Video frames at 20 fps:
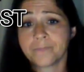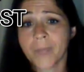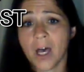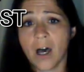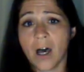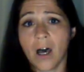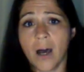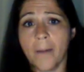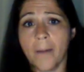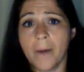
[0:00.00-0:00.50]

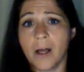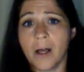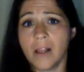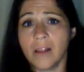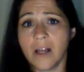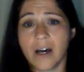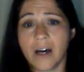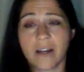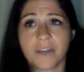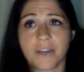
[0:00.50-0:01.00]
A
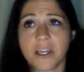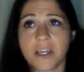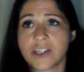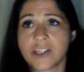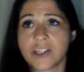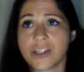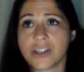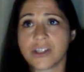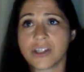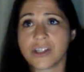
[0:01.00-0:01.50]
lot of
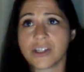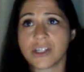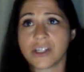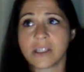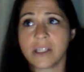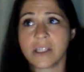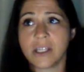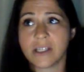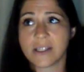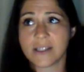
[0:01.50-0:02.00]
agents
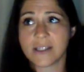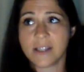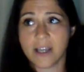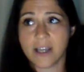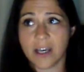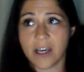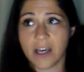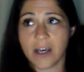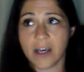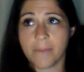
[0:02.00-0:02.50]
just list
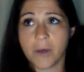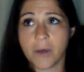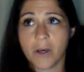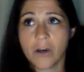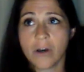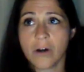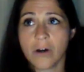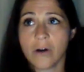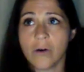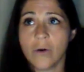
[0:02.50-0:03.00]
them,
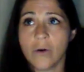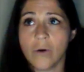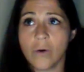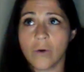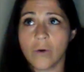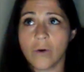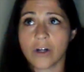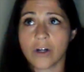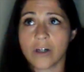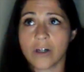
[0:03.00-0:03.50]

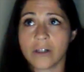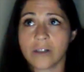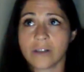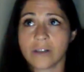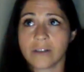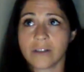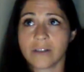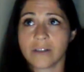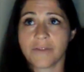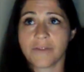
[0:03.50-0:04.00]
or
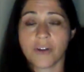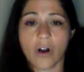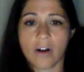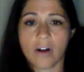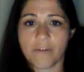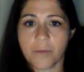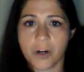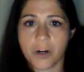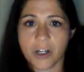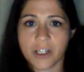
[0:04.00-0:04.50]
if they're
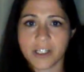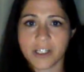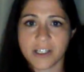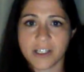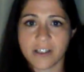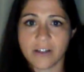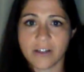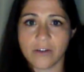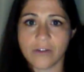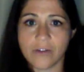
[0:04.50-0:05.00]
off market
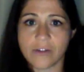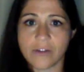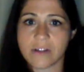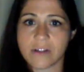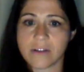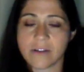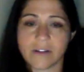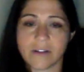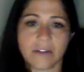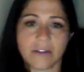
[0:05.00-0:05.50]

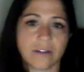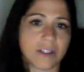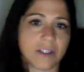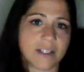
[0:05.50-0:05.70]
deals, the